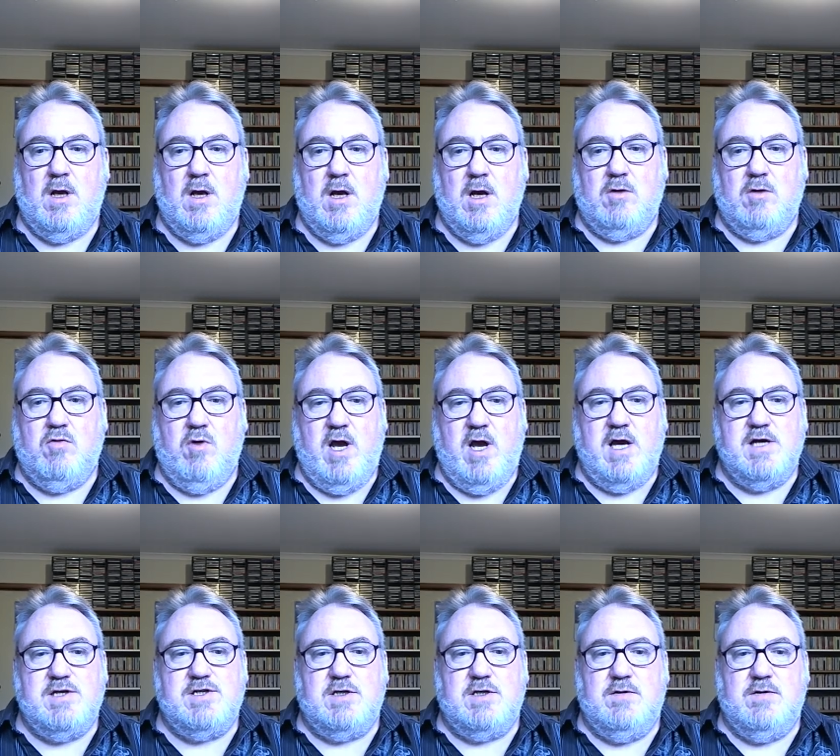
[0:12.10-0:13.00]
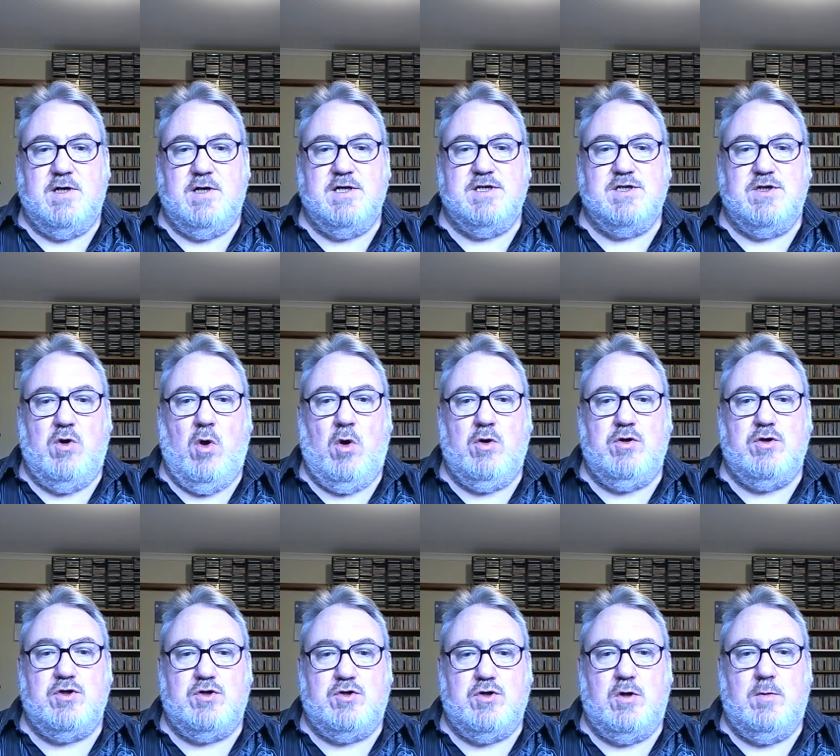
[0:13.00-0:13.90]
a creation that is
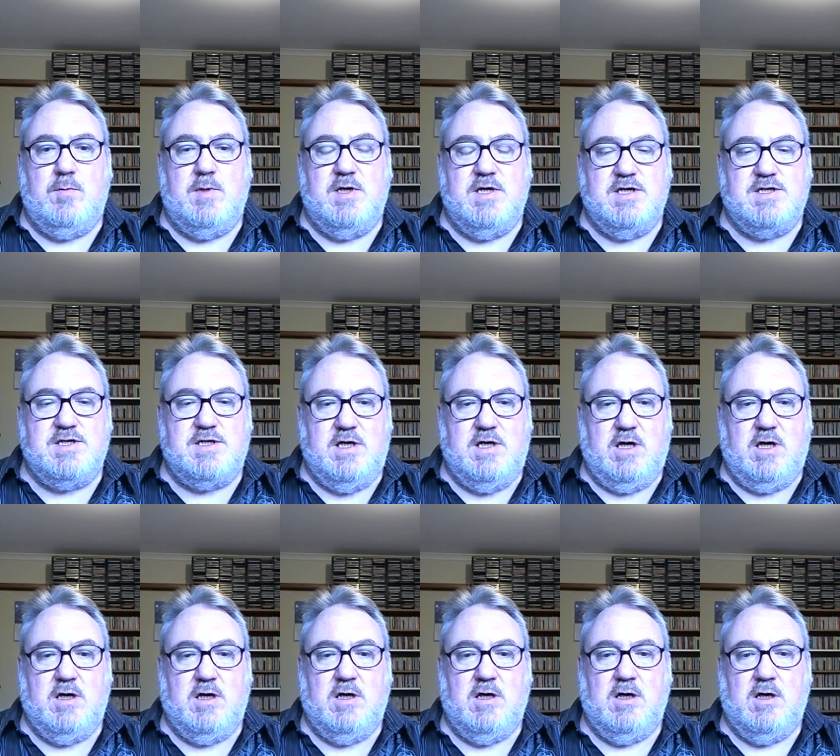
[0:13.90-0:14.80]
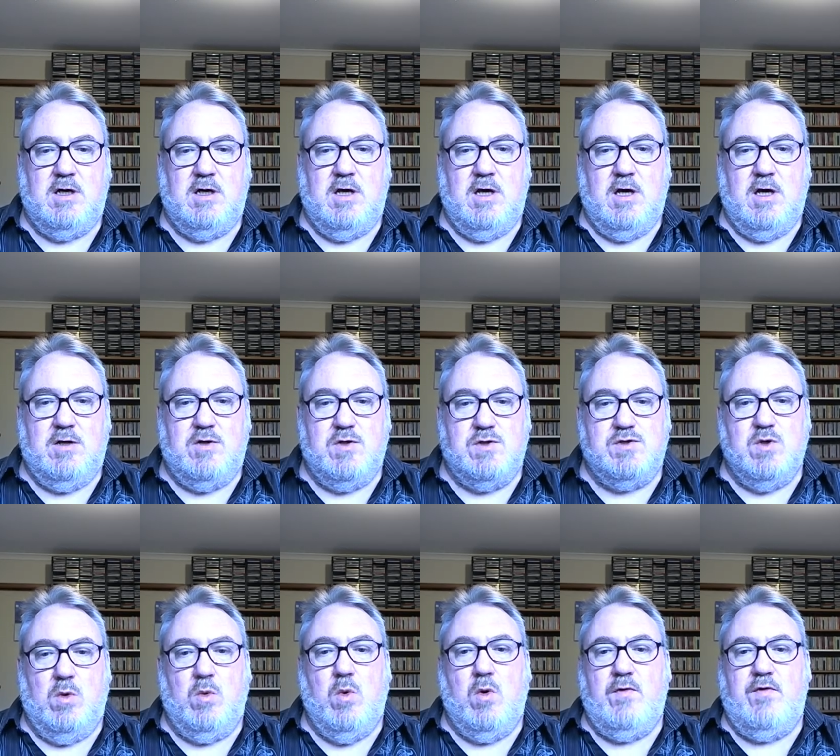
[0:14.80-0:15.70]
non-deterministic and whose
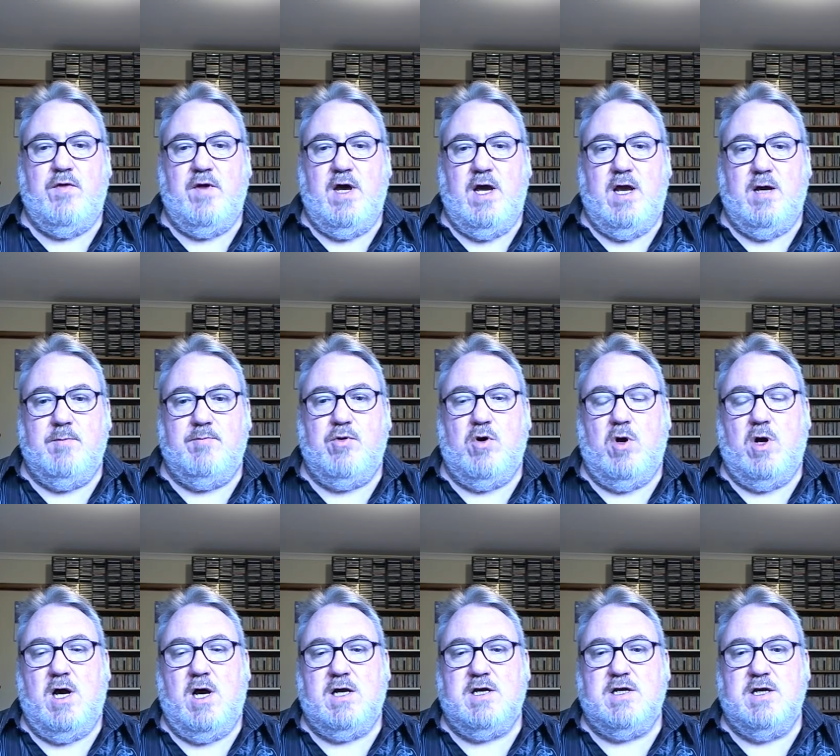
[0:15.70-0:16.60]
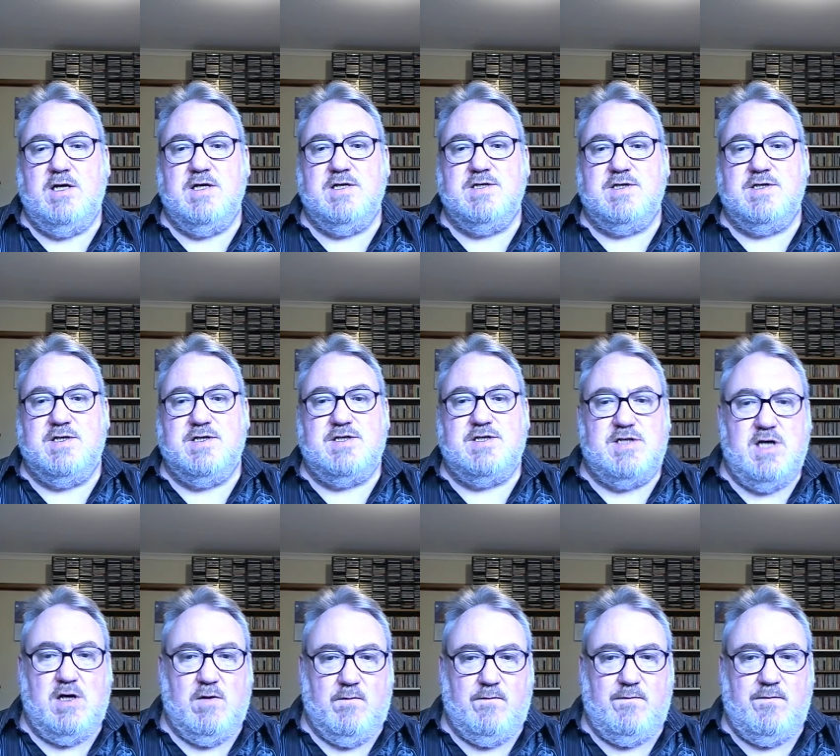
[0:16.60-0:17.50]
author and product is the
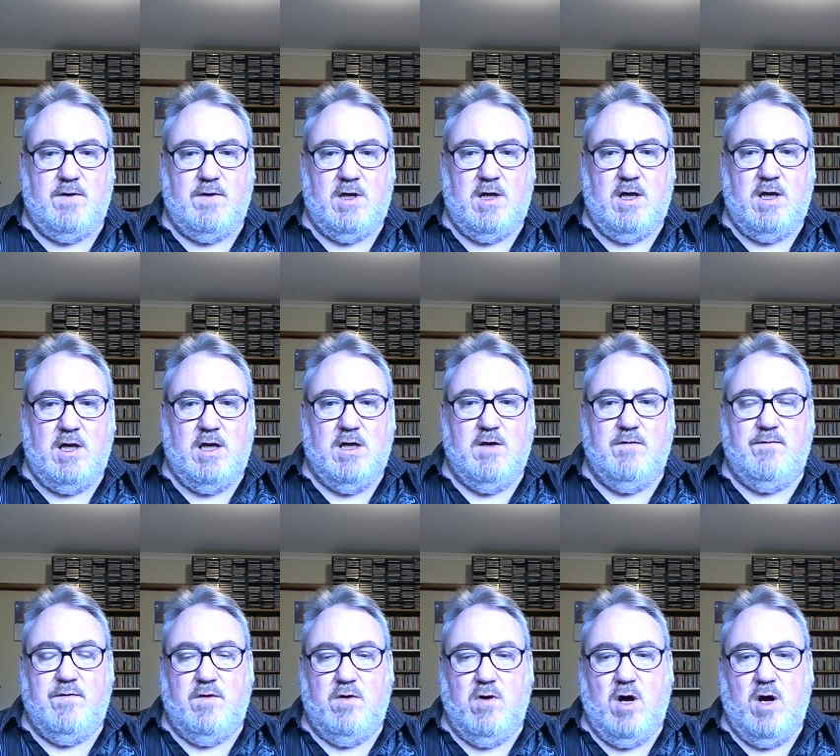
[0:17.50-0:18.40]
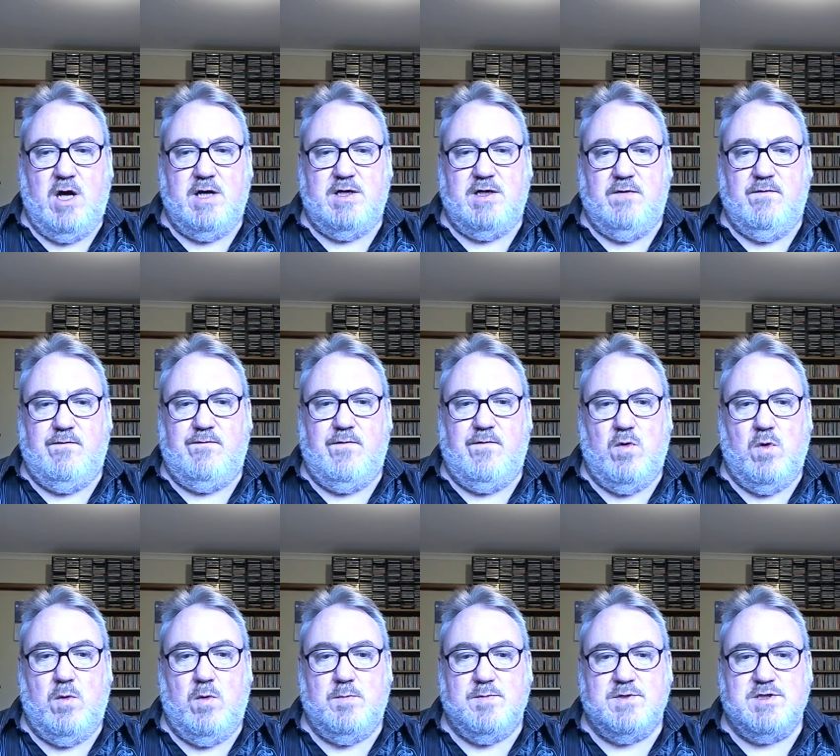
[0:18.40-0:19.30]
self in a variety of
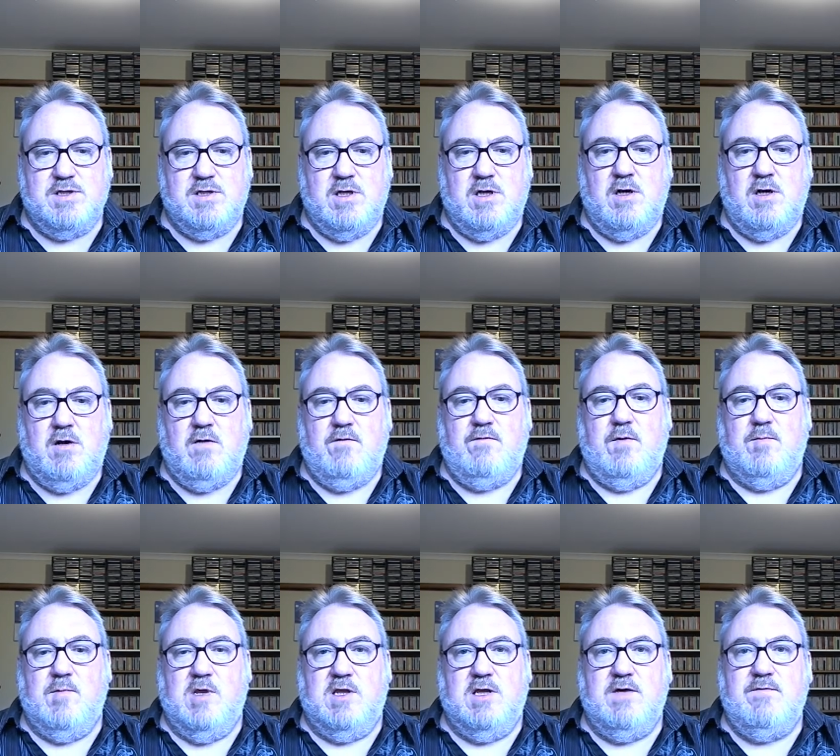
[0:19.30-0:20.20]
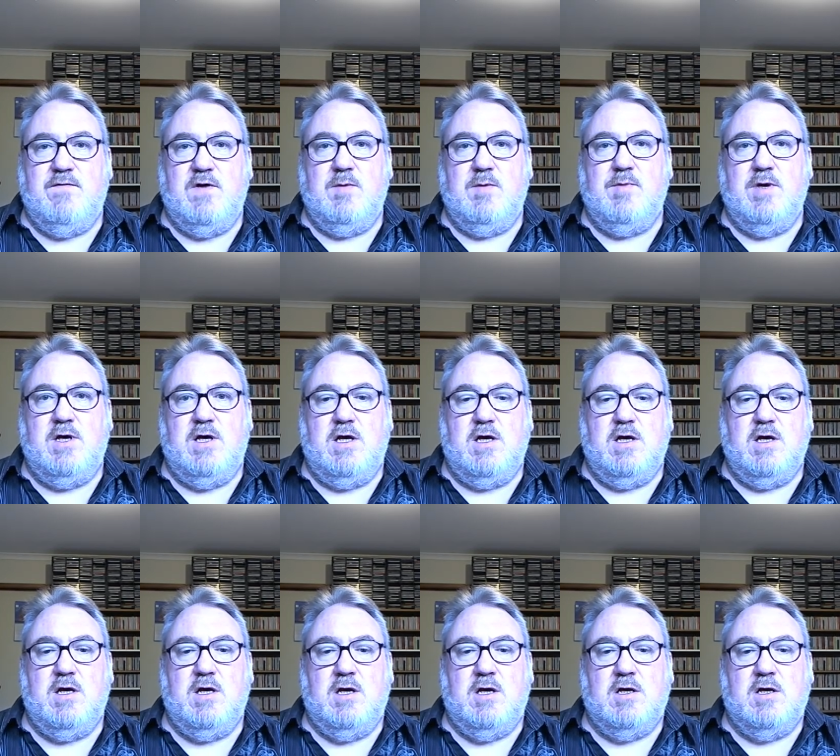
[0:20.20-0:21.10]
forms, from the living being
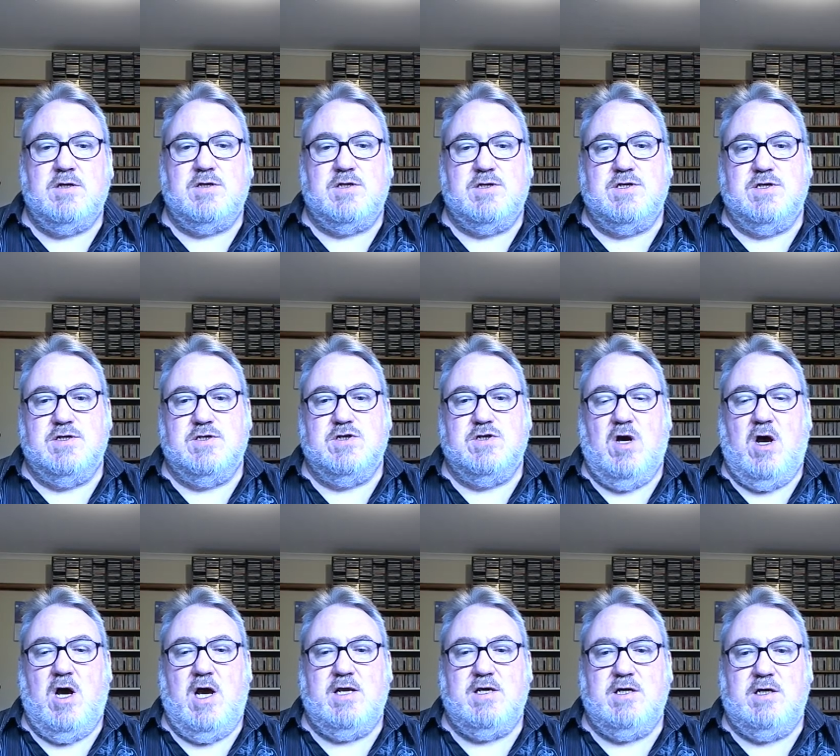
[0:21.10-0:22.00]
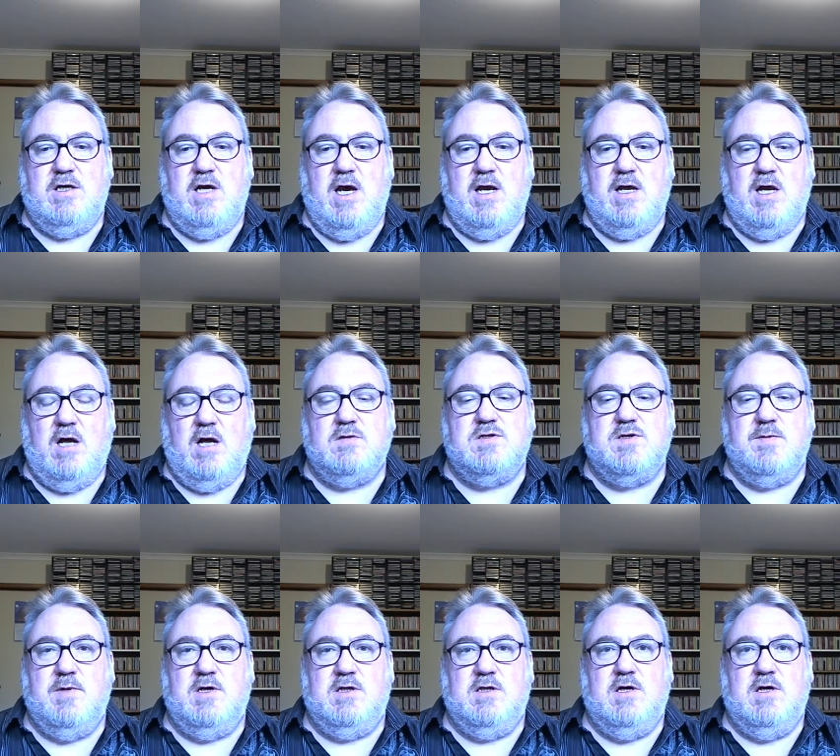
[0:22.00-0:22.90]
to society and
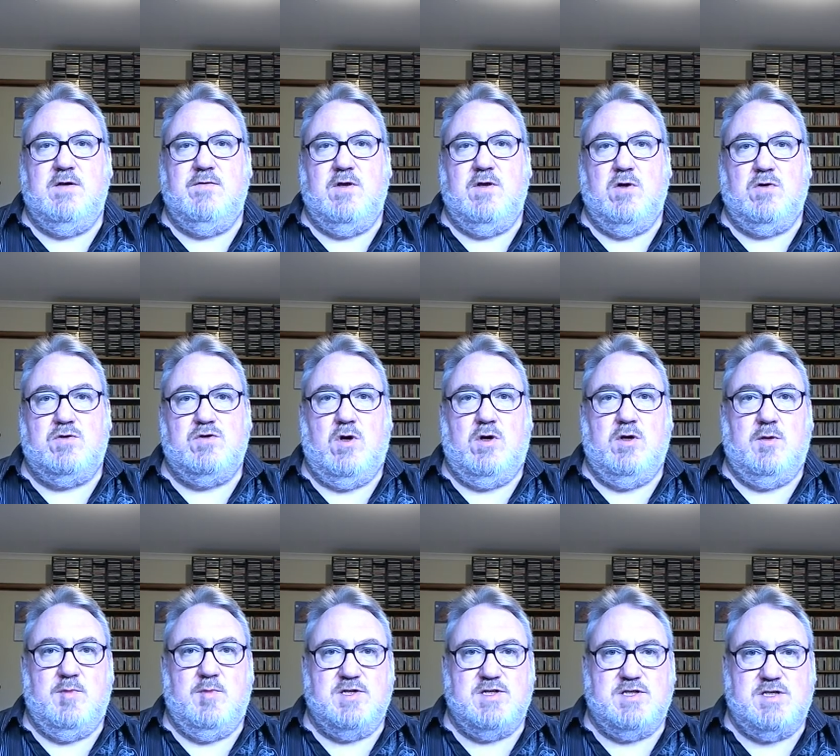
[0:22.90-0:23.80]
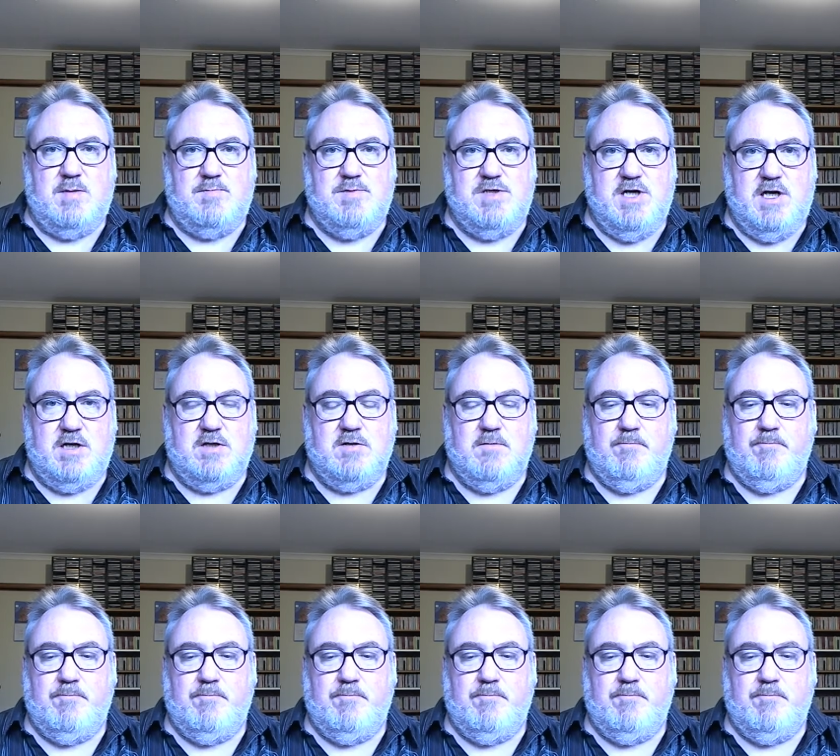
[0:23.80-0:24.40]
ultimately the autonomous subject.